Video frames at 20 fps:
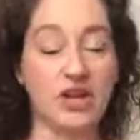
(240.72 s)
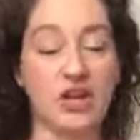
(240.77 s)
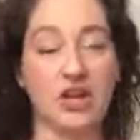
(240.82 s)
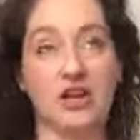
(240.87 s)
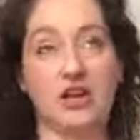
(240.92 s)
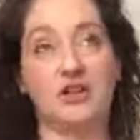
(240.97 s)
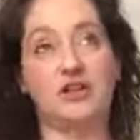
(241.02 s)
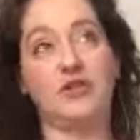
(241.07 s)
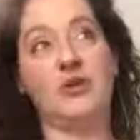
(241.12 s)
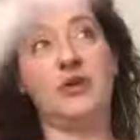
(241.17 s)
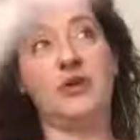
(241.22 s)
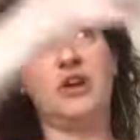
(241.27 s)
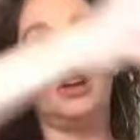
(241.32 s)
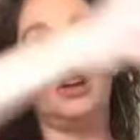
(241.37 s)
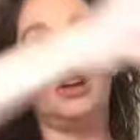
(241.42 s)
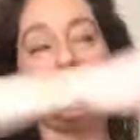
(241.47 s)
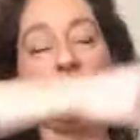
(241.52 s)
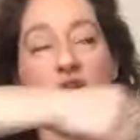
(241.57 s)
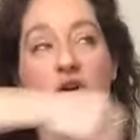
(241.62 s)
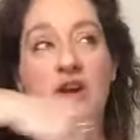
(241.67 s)
clearing
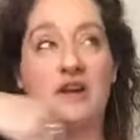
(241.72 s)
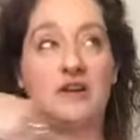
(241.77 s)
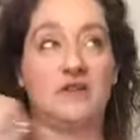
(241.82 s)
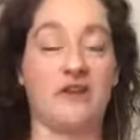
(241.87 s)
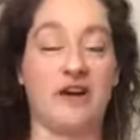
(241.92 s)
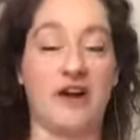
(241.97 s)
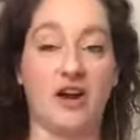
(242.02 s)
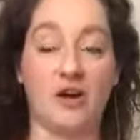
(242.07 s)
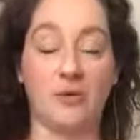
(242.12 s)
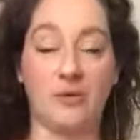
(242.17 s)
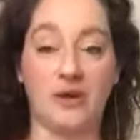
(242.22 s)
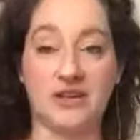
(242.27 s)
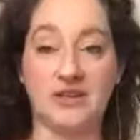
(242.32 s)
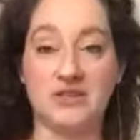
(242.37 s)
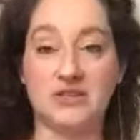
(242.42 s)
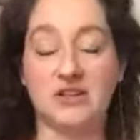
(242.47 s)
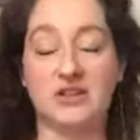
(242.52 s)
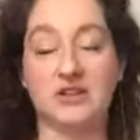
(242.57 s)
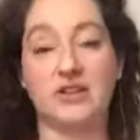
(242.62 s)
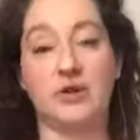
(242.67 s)
your environment,
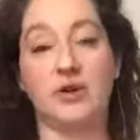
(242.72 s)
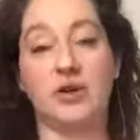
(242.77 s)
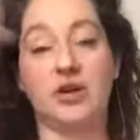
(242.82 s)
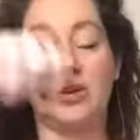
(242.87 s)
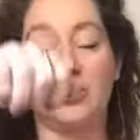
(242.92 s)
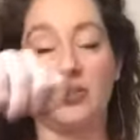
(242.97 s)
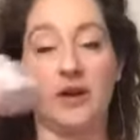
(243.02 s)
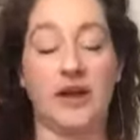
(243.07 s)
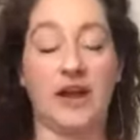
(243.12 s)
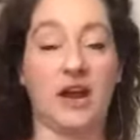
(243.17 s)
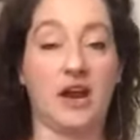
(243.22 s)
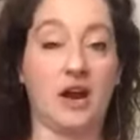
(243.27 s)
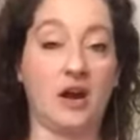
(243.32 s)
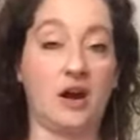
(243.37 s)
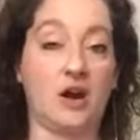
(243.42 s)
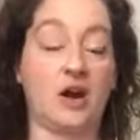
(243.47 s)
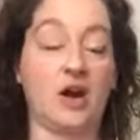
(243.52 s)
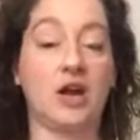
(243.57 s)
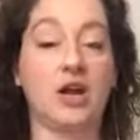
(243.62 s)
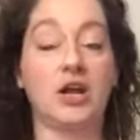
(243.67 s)
clearing your
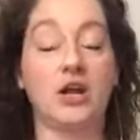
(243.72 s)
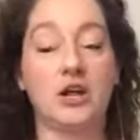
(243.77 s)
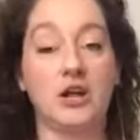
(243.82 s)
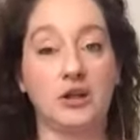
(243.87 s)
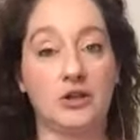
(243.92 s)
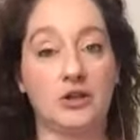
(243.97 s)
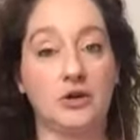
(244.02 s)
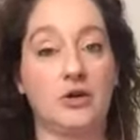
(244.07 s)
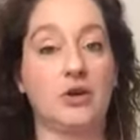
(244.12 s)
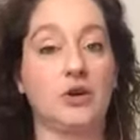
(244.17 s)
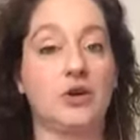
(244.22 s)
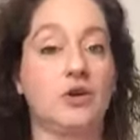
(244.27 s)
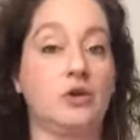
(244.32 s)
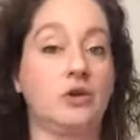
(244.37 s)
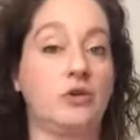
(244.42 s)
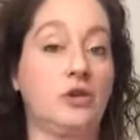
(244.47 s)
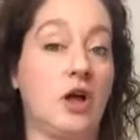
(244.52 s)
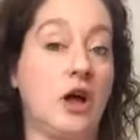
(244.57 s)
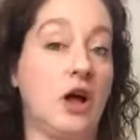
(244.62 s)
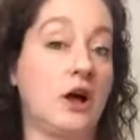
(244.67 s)
air, clearing
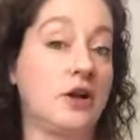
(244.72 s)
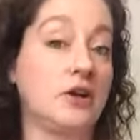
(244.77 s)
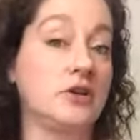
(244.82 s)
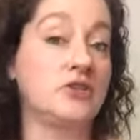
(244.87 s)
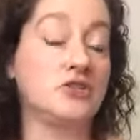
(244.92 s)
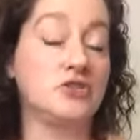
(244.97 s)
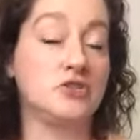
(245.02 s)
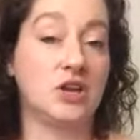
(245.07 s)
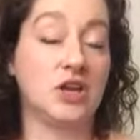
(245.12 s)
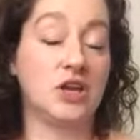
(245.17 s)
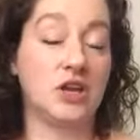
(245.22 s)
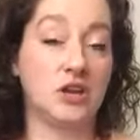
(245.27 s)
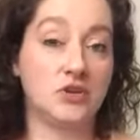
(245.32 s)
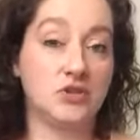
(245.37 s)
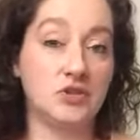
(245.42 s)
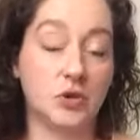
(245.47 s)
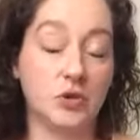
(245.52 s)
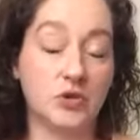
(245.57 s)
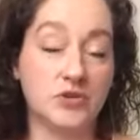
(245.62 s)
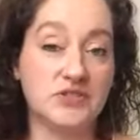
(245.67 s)
your lungs, drinking
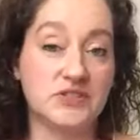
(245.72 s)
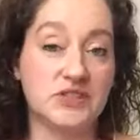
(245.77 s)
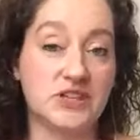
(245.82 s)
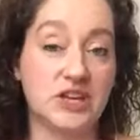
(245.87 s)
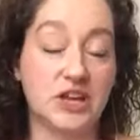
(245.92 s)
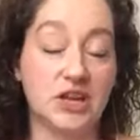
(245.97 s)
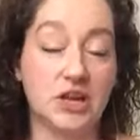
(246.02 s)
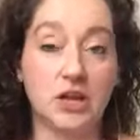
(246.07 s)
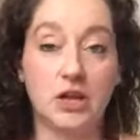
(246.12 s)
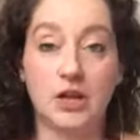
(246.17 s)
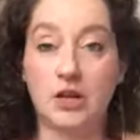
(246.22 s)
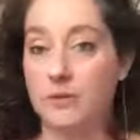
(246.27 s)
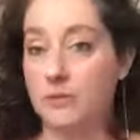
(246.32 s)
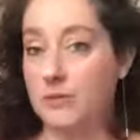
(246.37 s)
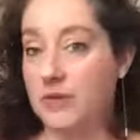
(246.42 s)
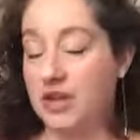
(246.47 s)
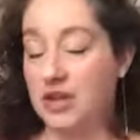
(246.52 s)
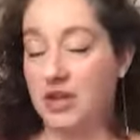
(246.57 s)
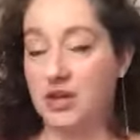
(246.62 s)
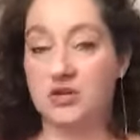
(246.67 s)
tulsi,
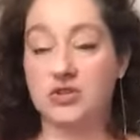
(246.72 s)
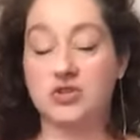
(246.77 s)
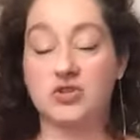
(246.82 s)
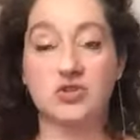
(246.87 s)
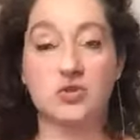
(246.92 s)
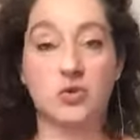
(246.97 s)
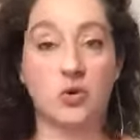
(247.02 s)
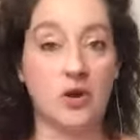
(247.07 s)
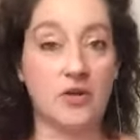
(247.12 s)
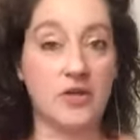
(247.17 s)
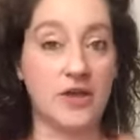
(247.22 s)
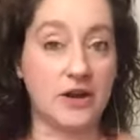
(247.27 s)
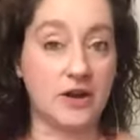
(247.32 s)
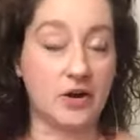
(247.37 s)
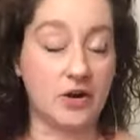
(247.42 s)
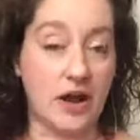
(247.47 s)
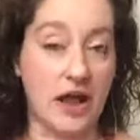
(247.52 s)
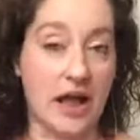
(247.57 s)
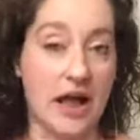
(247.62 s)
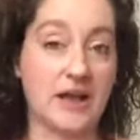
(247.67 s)
making sure that
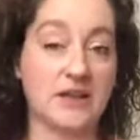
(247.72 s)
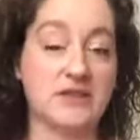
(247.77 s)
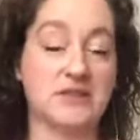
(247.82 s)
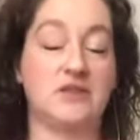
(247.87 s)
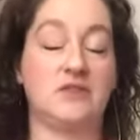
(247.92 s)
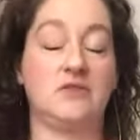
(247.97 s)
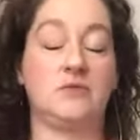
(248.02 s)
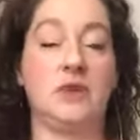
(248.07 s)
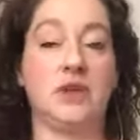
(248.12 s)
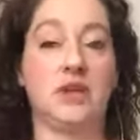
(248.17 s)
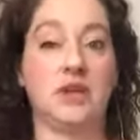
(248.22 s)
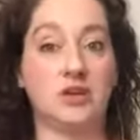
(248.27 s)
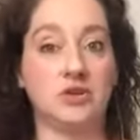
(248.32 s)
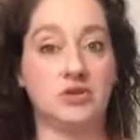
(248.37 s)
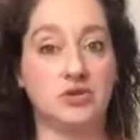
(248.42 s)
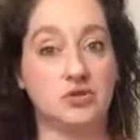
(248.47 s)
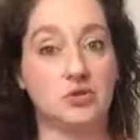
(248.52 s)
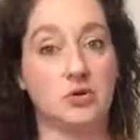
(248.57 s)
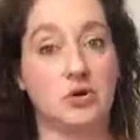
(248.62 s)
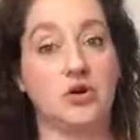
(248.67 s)
you're active, making
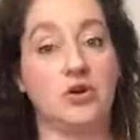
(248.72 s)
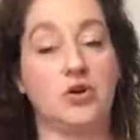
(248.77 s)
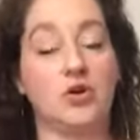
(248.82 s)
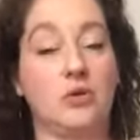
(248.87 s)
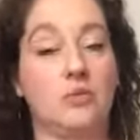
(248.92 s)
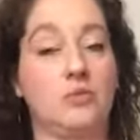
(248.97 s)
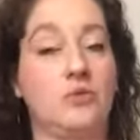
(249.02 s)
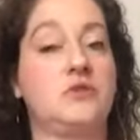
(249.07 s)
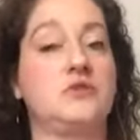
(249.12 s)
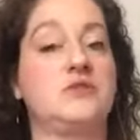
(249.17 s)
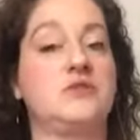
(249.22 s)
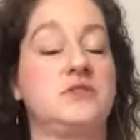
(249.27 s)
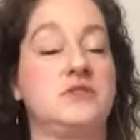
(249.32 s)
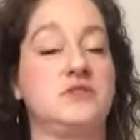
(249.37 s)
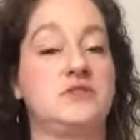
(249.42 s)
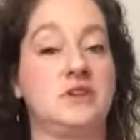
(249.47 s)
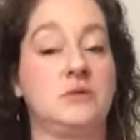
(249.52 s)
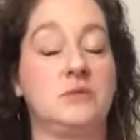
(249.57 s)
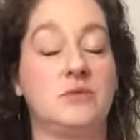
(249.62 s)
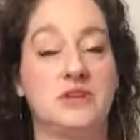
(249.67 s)
sure your immune
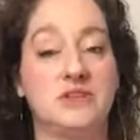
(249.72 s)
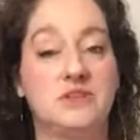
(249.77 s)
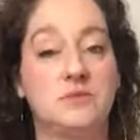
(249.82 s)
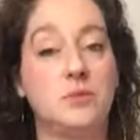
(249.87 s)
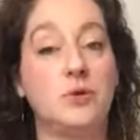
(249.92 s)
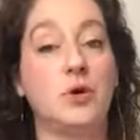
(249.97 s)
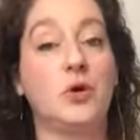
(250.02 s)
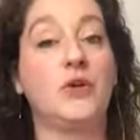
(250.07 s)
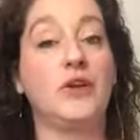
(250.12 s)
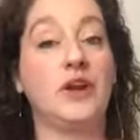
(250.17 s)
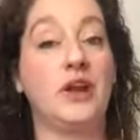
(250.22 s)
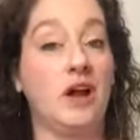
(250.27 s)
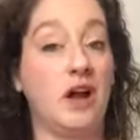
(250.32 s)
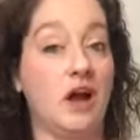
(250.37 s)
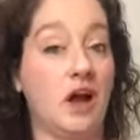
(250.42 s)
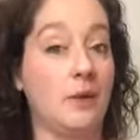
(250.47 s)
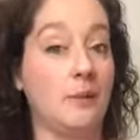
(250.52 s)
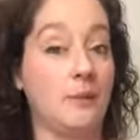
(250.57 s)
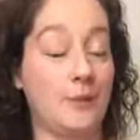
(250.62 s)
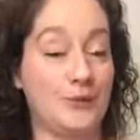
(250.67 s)
system is building
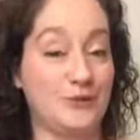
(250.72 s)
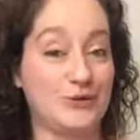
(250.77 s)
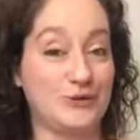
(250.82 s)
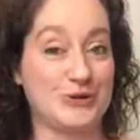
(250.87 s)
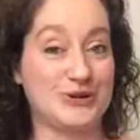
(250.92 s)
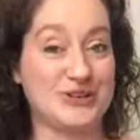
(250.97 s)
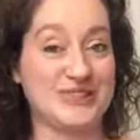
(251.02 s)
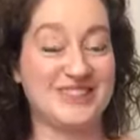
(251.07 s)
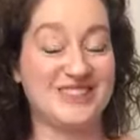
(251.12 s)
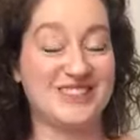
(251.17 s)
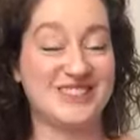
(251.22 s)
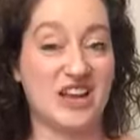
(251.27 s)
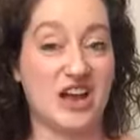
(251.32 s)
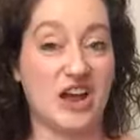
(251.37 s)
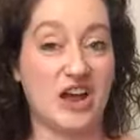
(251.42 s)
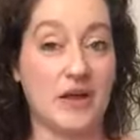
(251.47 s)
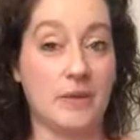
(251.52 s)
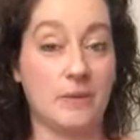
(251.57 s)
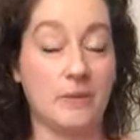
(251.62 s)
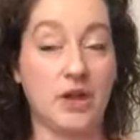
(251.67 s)
up during this
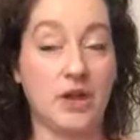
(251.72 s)
time.